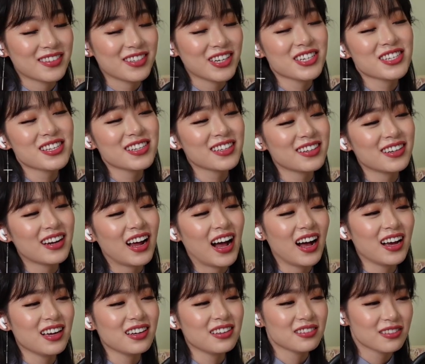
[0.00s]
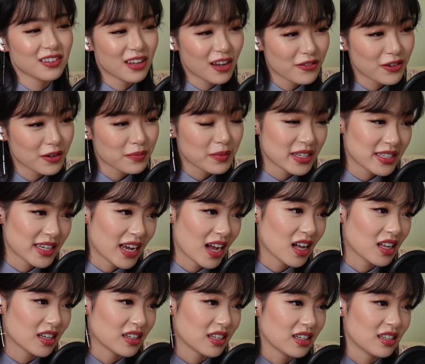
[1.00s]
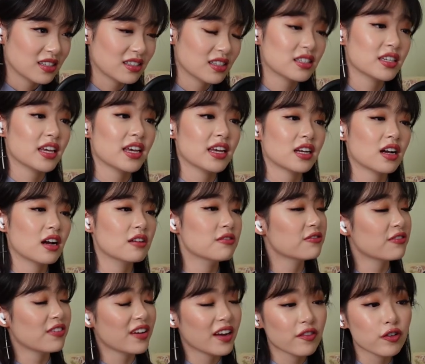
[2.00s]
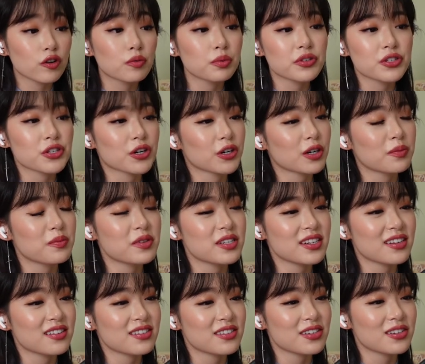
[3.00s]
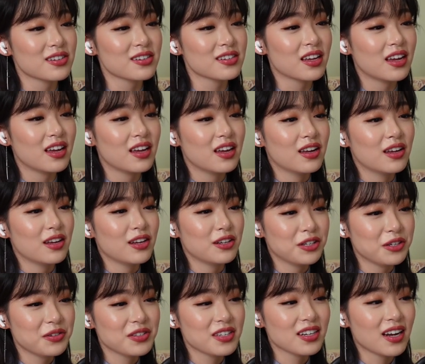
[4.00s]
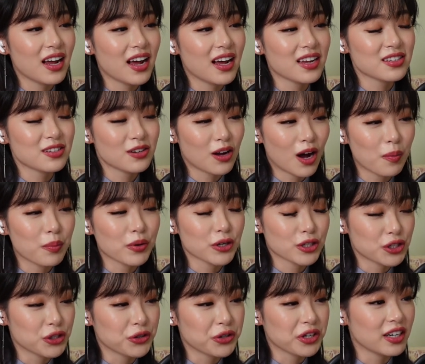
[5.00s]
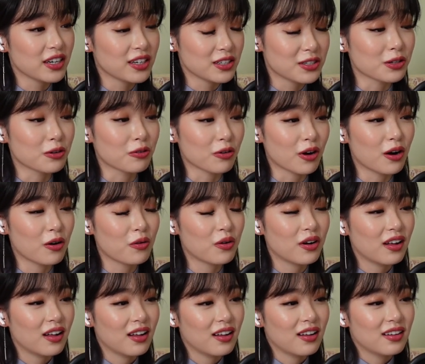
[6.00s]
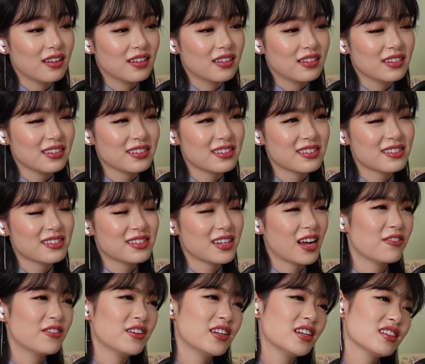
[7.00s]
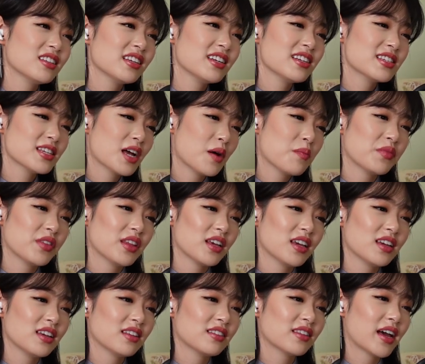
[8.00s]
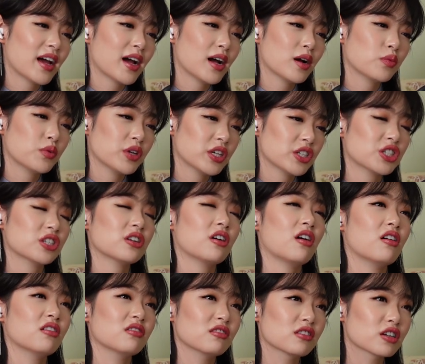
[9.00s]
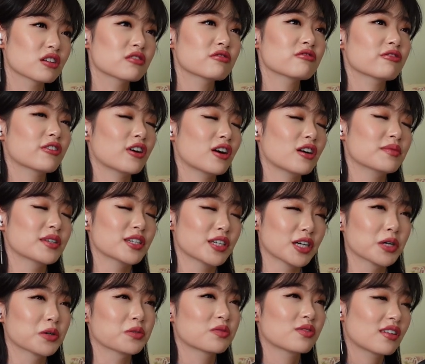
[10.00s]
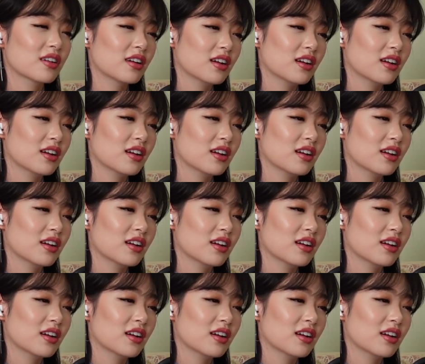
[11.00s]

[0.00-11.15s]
Jaeson, I love your mentality to take unfavorable circumstances and use it as an opportunity to grow. It's definitely something that we should all learn from and hone.